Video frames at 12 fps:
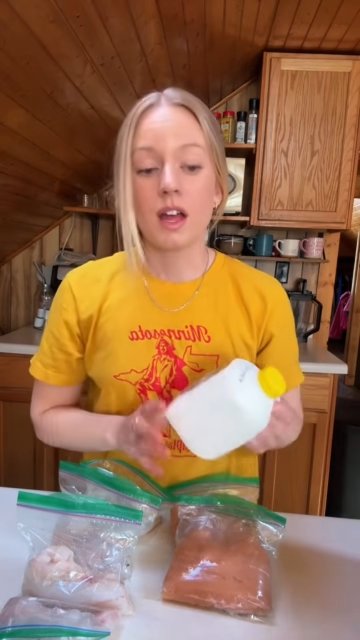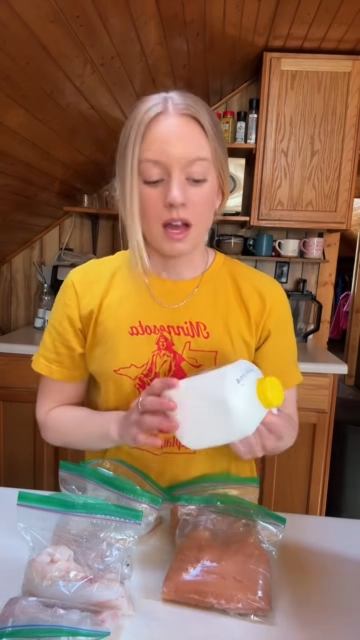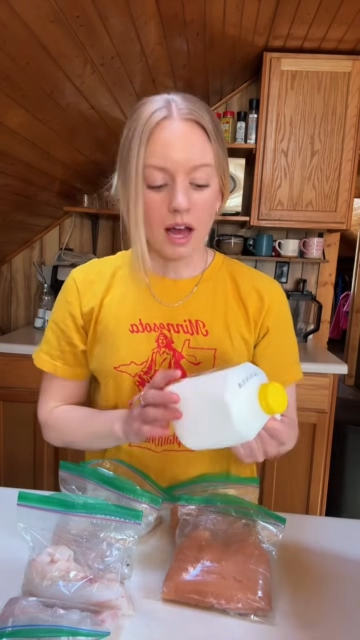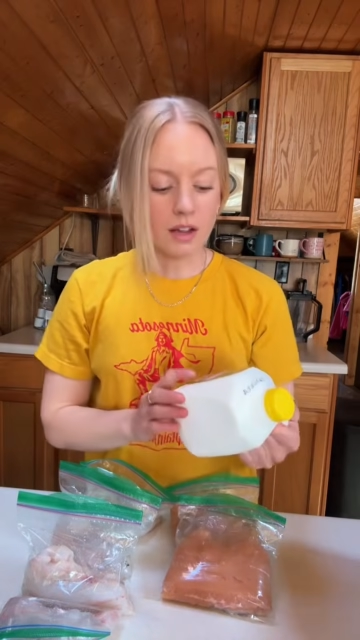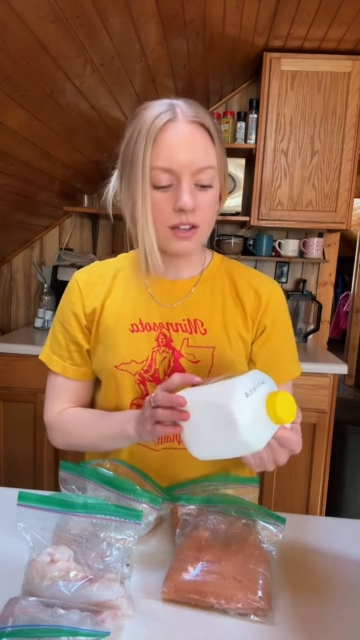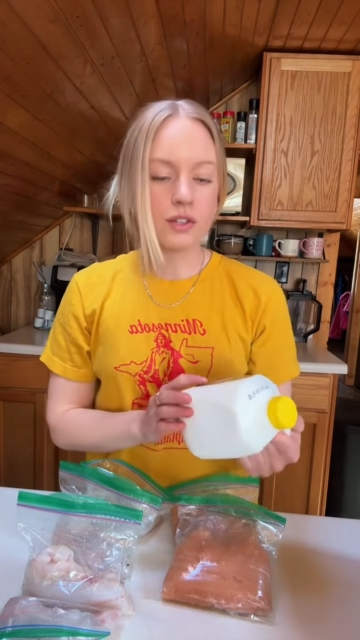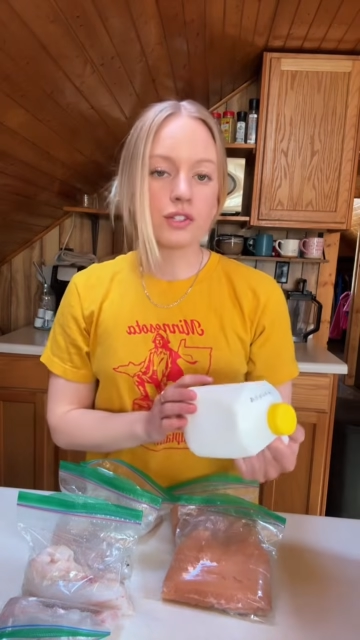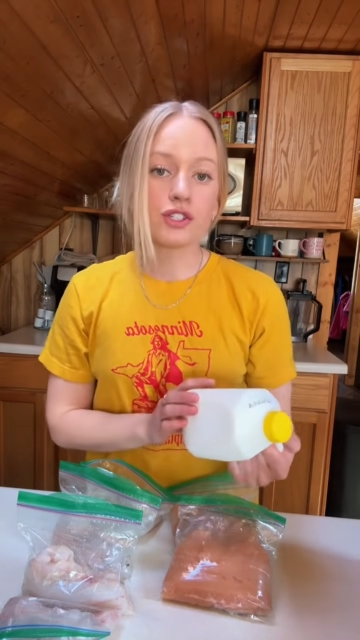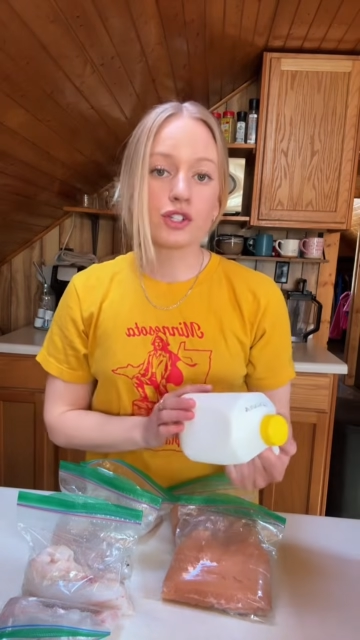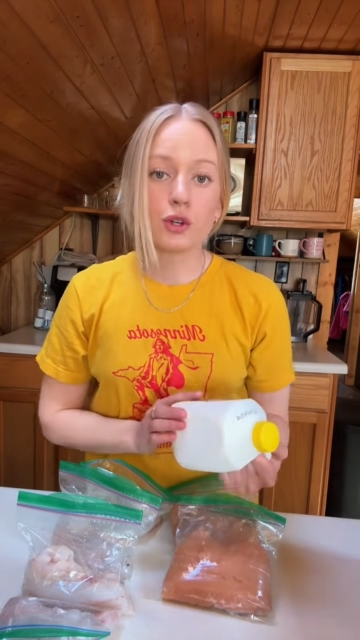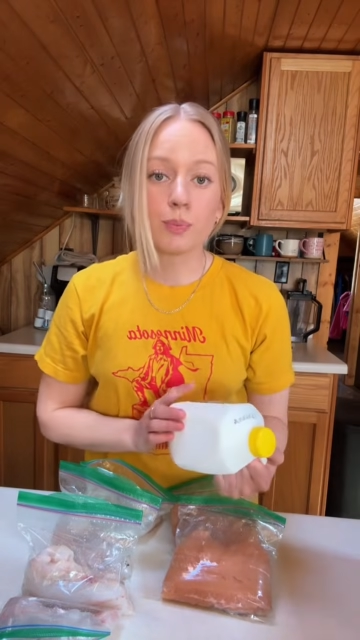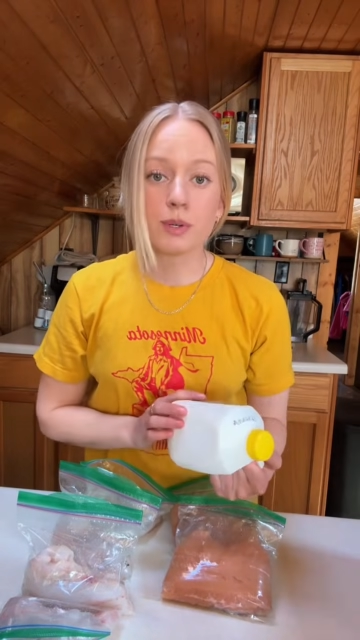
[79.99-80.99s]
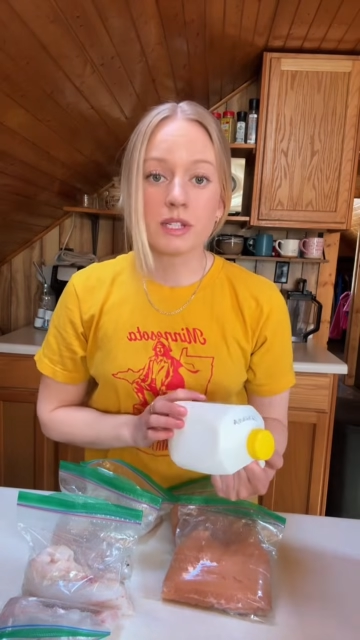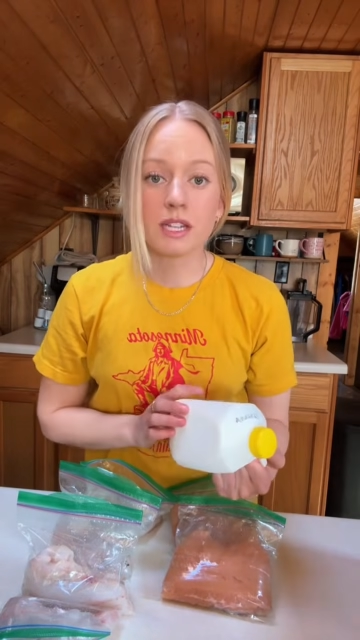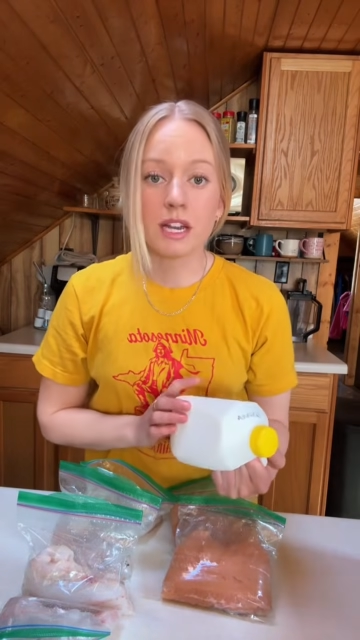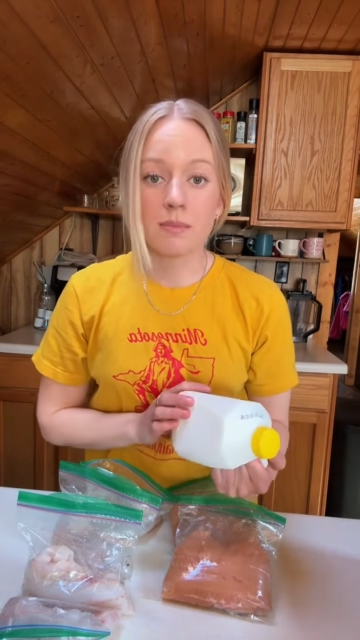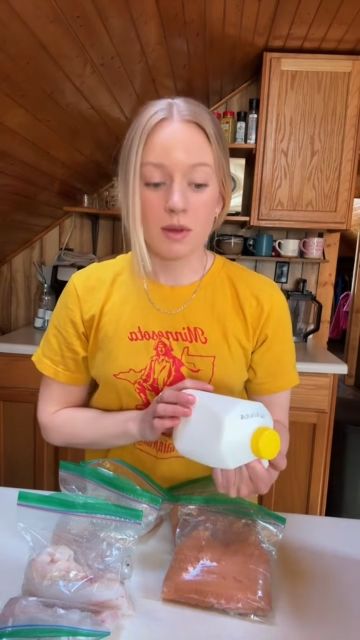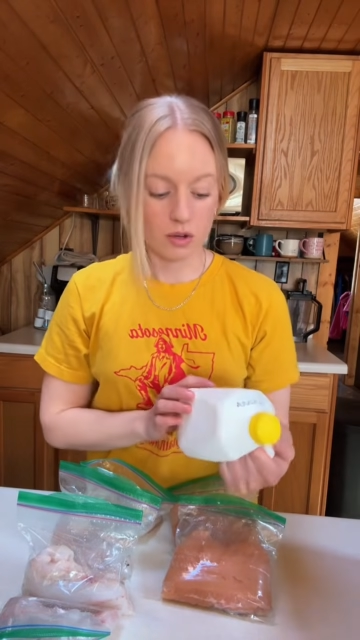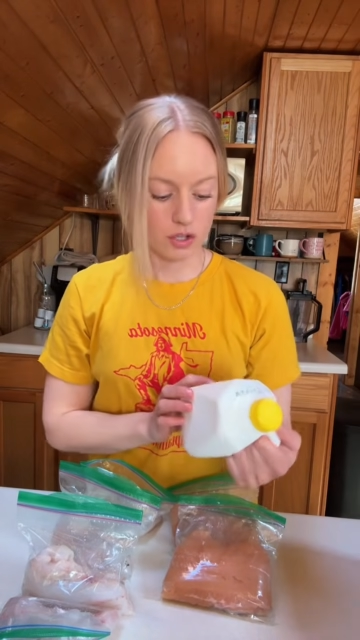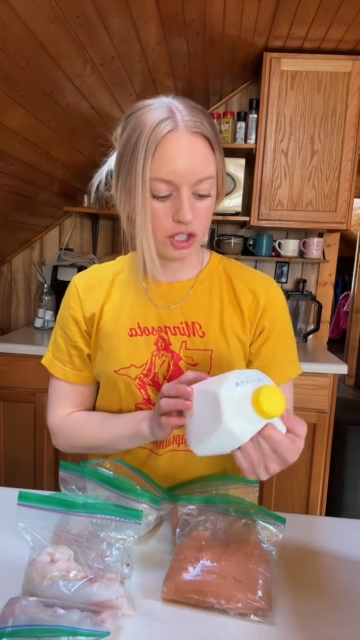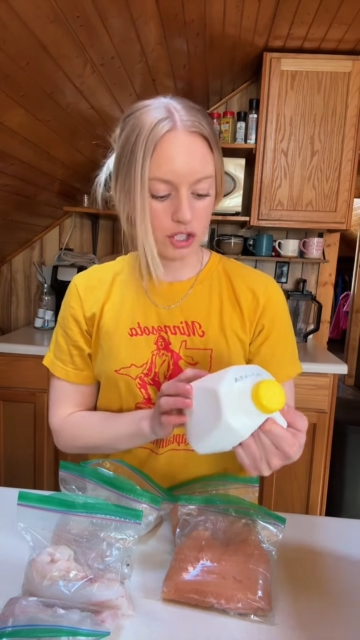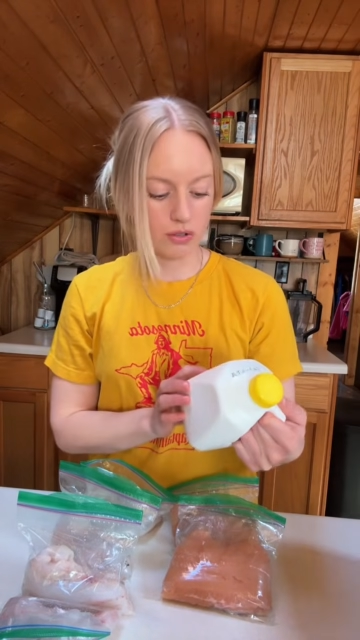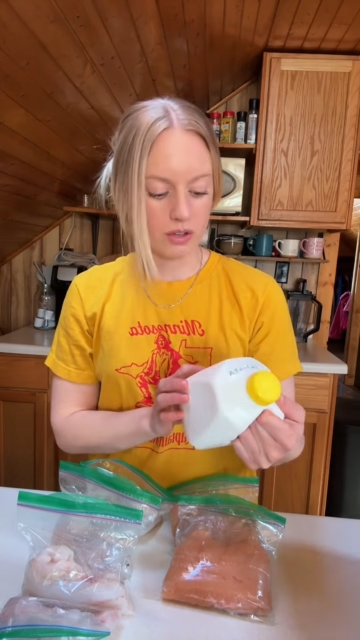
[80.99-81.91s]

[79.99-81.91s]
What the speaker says: I'll use 2% milk too,